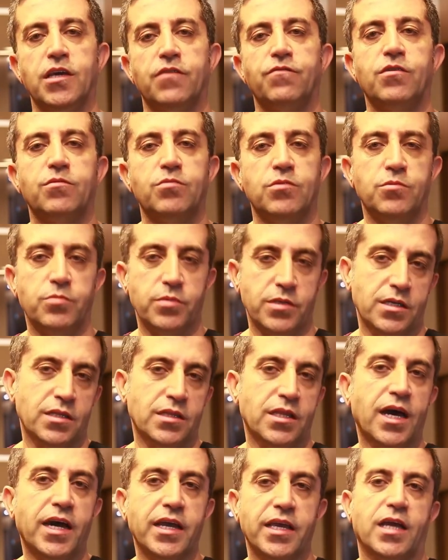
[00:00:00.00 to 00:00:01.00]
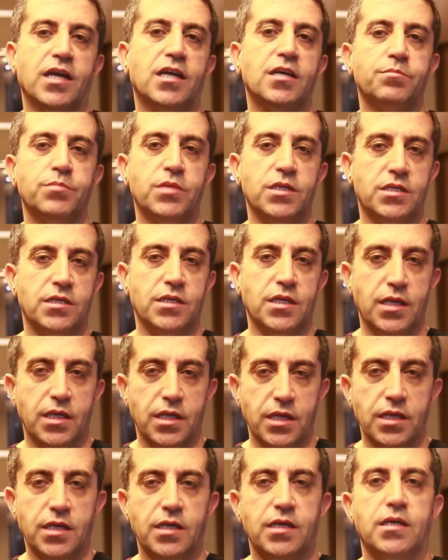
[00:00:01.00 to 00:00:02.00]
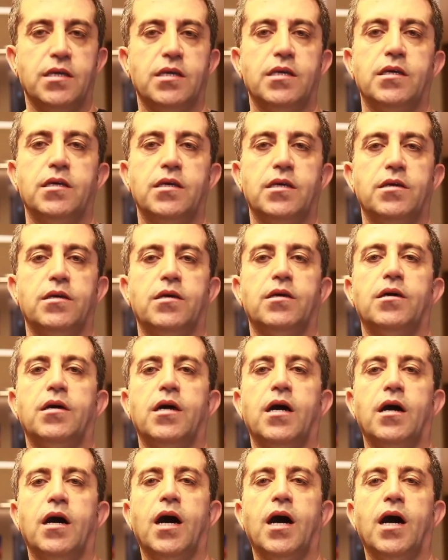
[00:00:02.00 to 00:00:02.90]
ve Because of the swelling that may occur